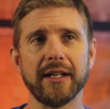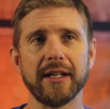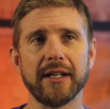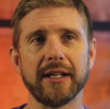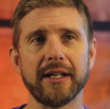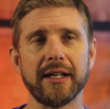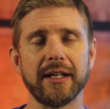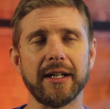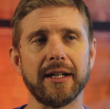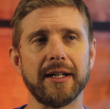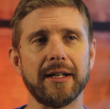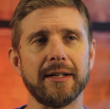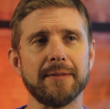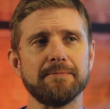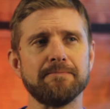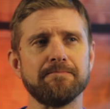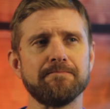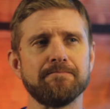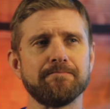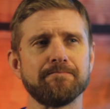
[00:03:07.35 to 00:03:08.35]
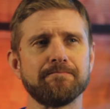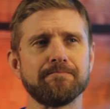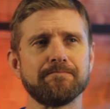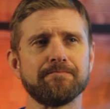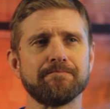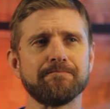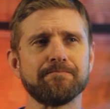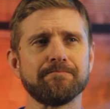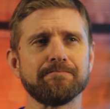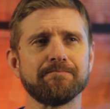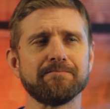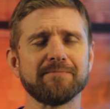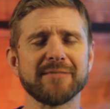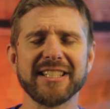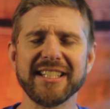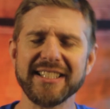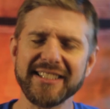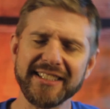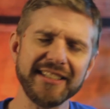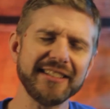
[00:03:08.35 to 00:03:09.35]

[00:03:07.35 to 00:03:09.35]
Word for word: Uh, um, this